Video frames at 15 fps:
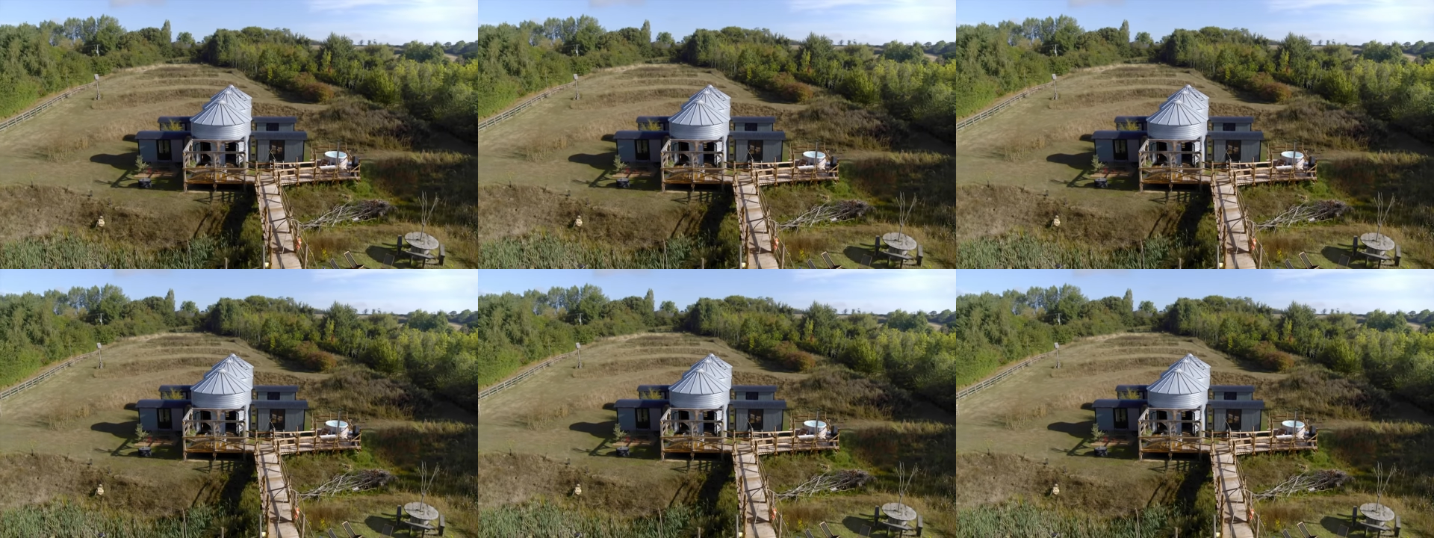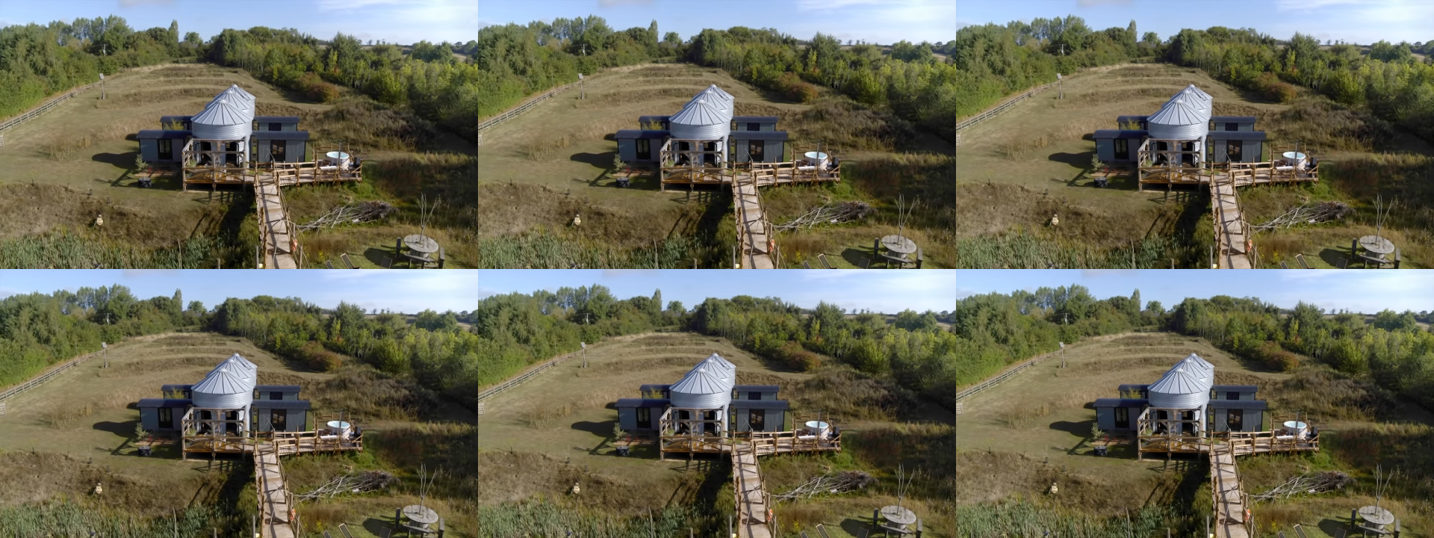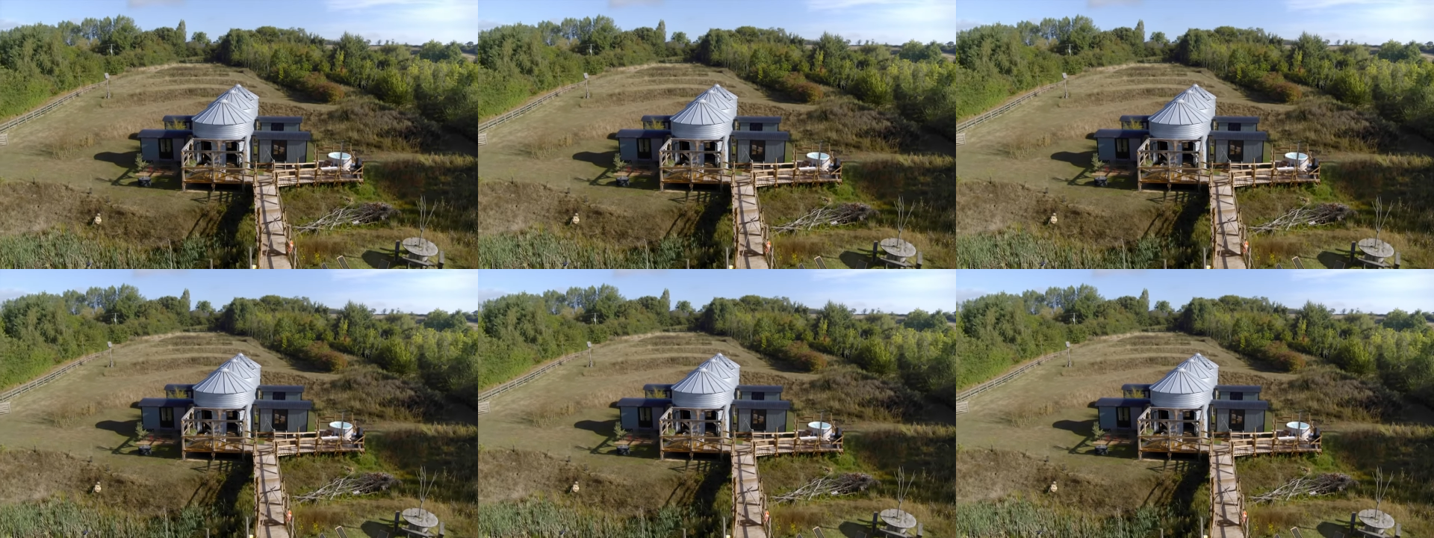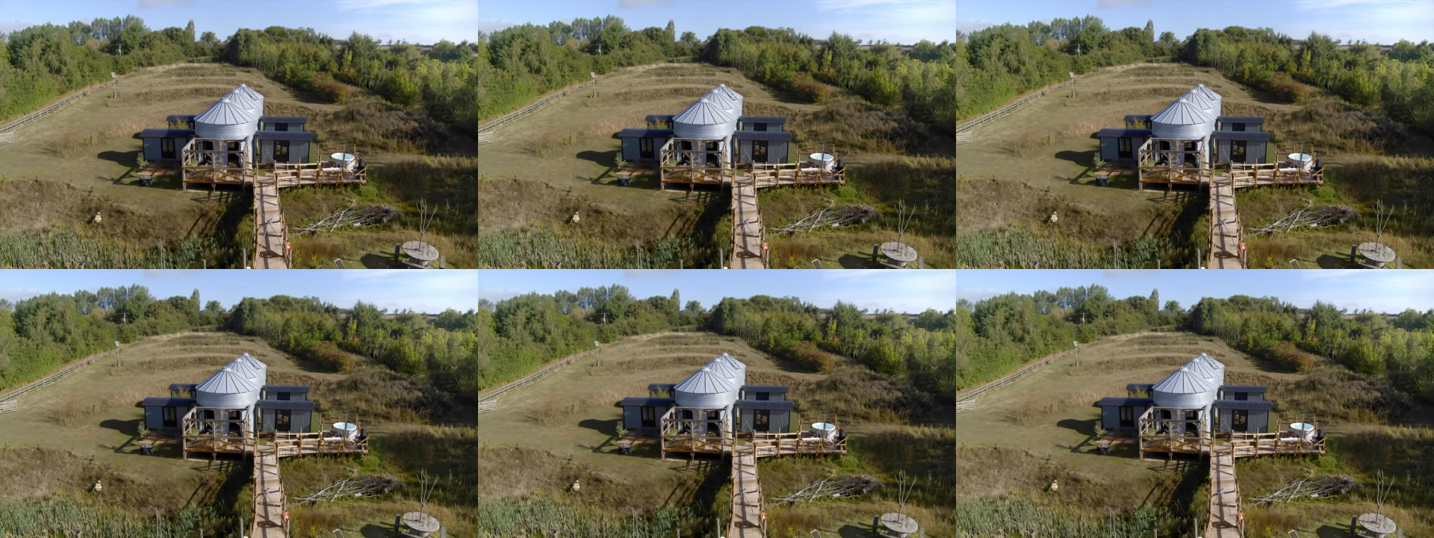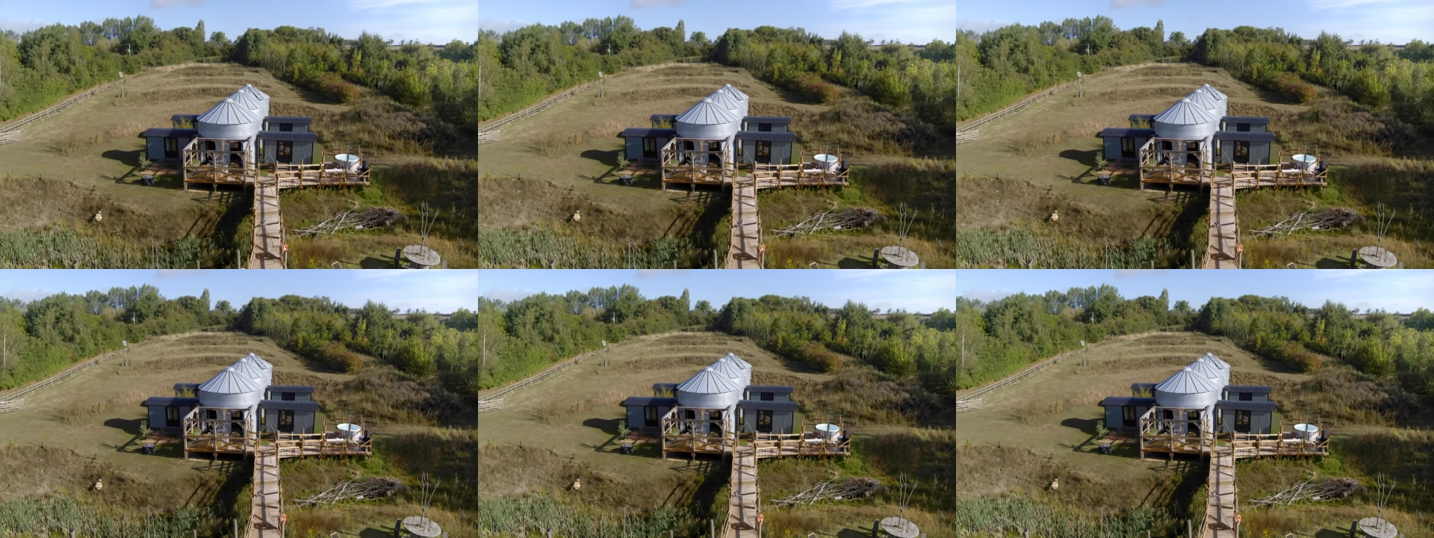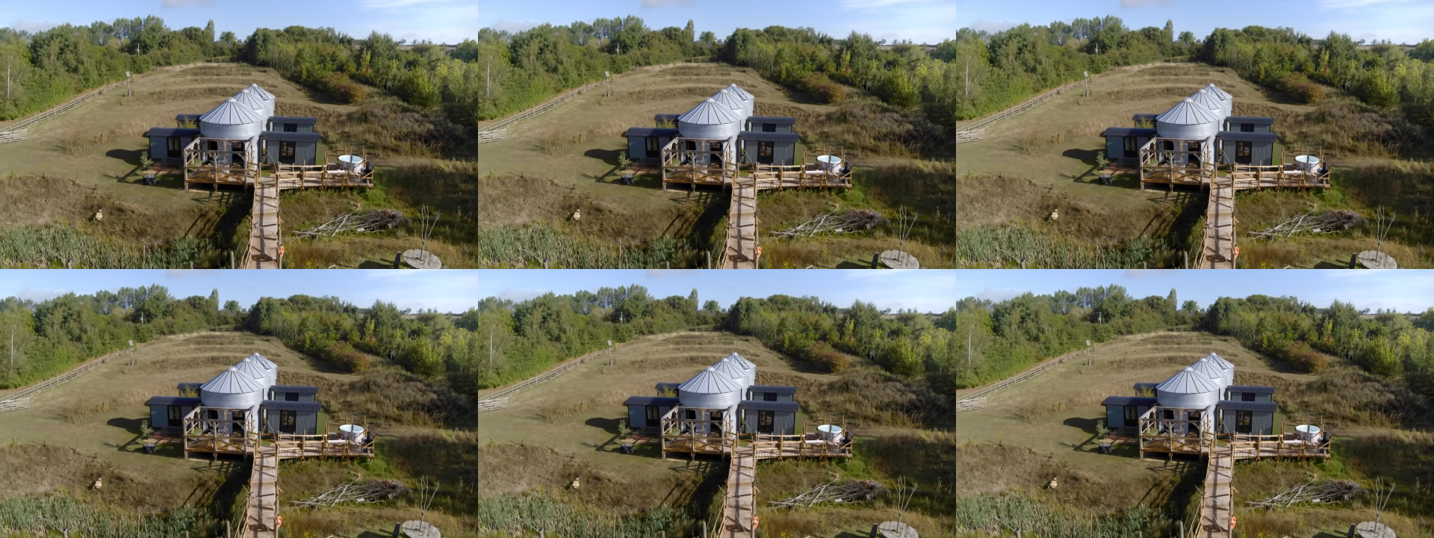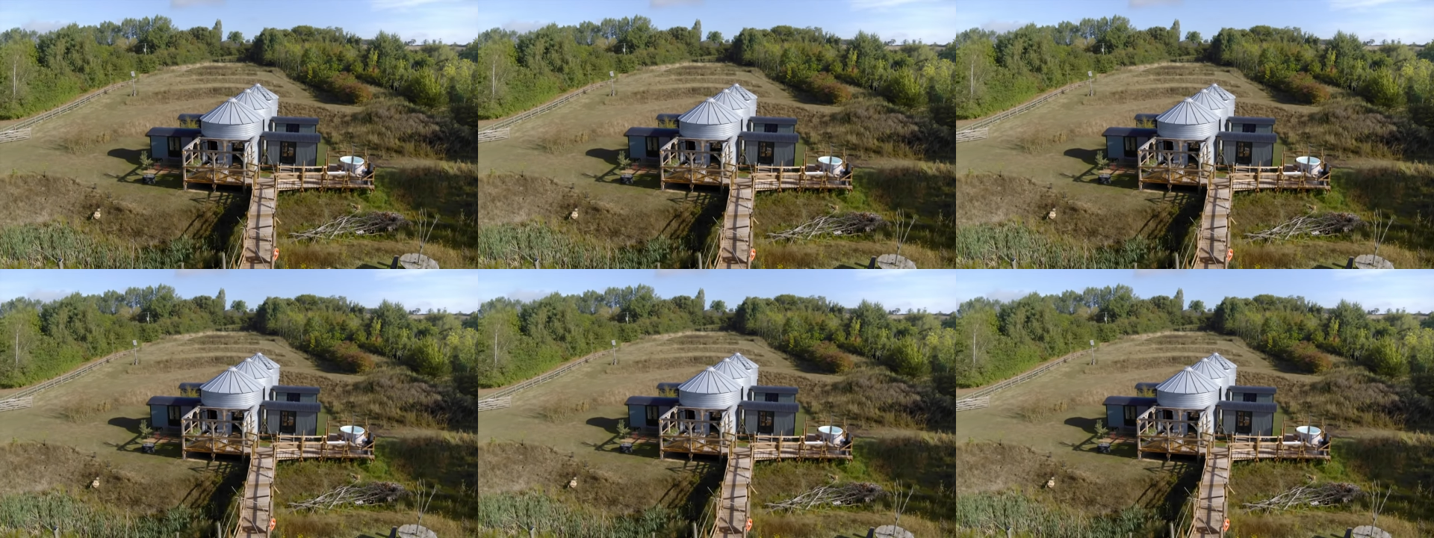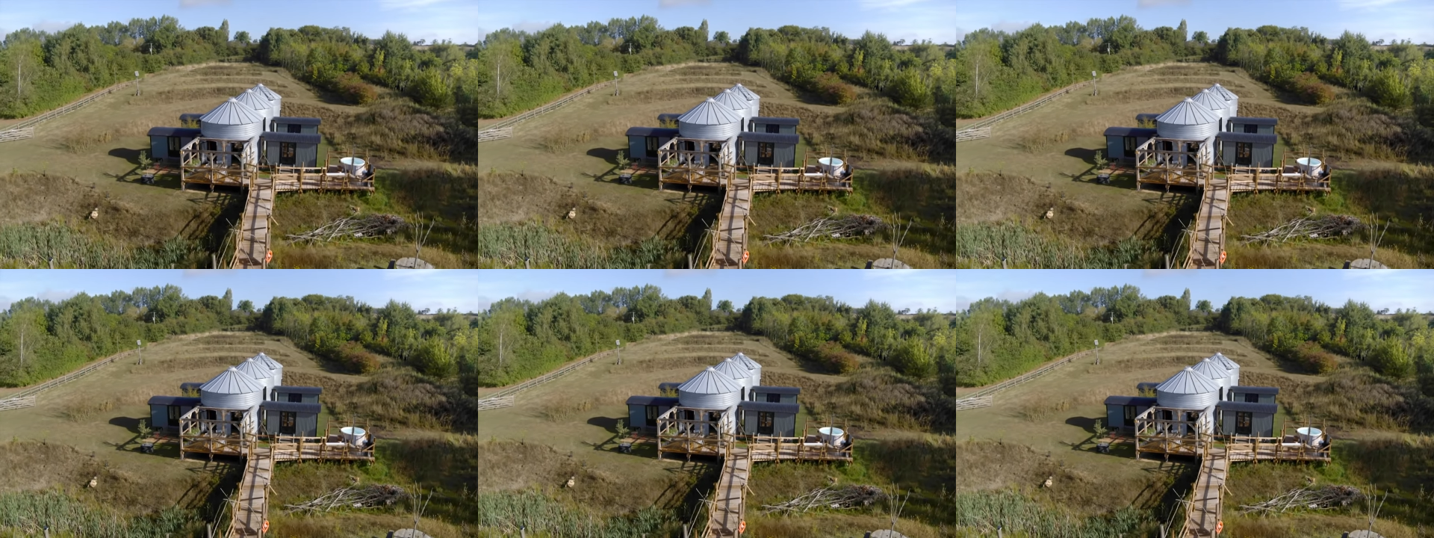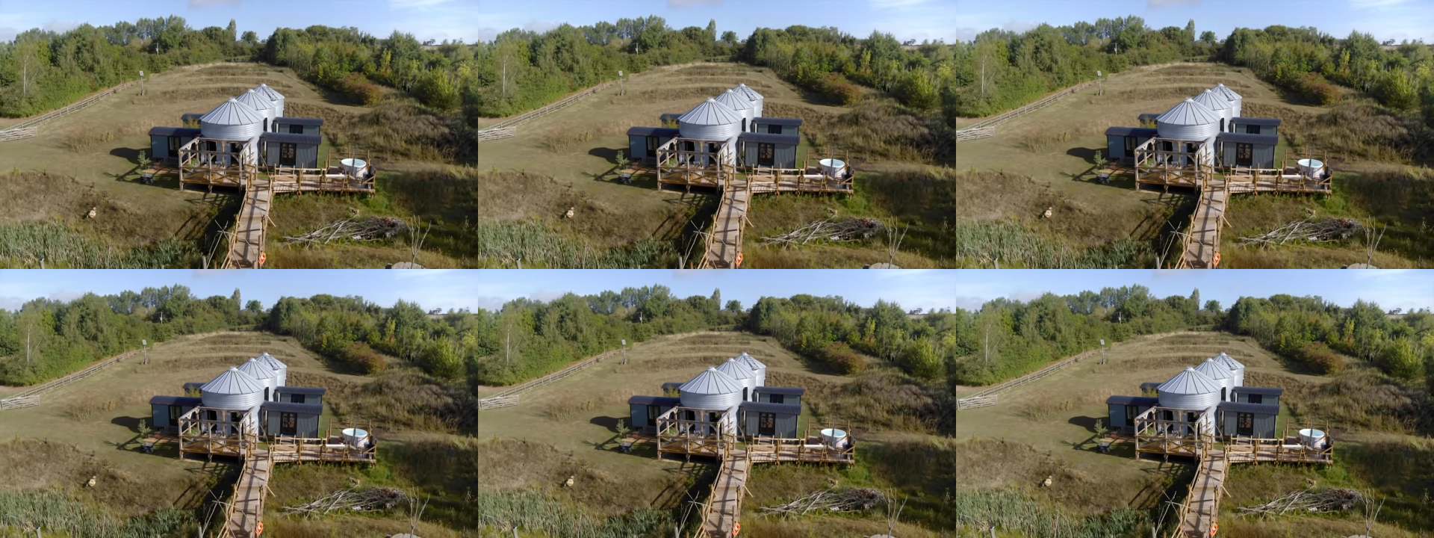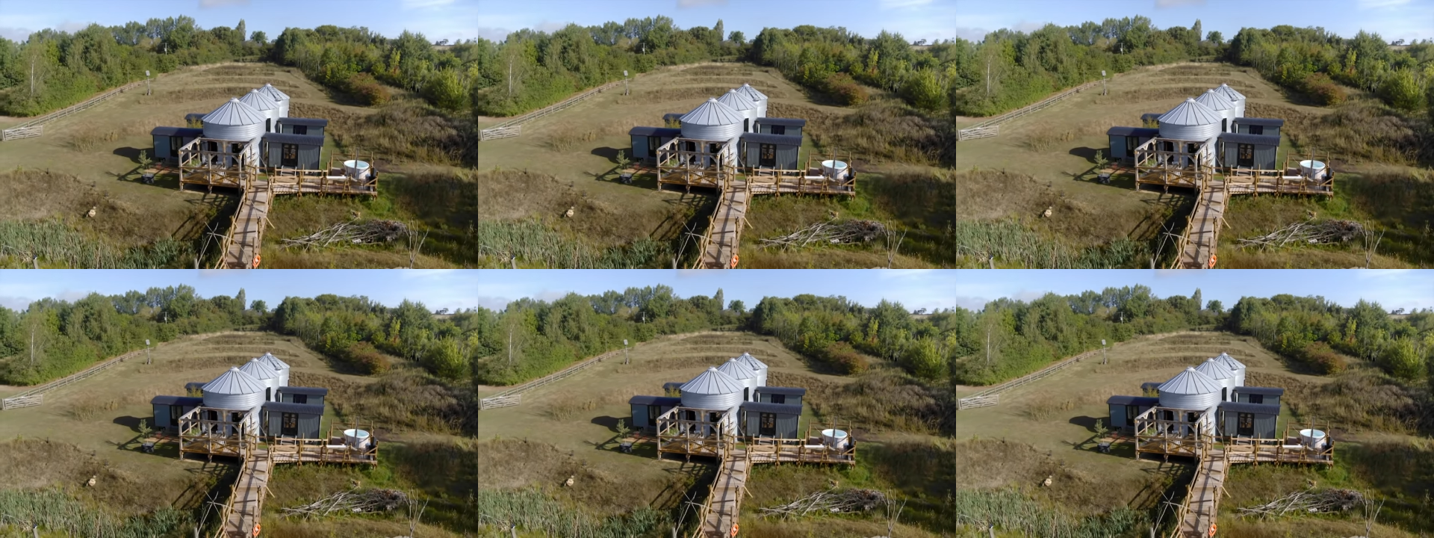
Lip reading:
(no speaker visible)